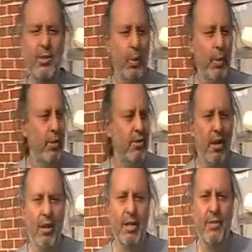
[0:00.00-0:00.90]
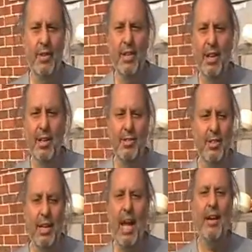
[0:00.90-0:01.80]
we recycle everything else,
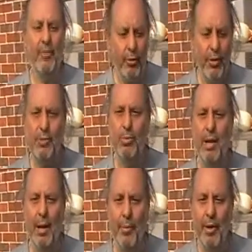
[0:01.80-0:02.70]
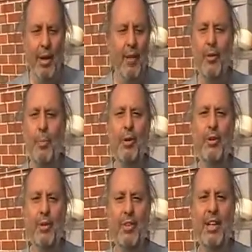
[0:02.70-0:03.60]
and out of all this will come the
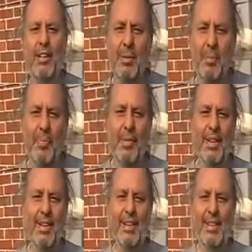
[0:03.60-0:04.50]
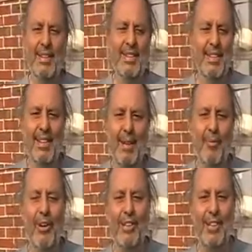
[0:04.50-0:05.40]
beauty of Kingdom. I'm
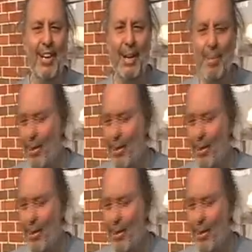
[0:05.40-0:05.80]
very excited about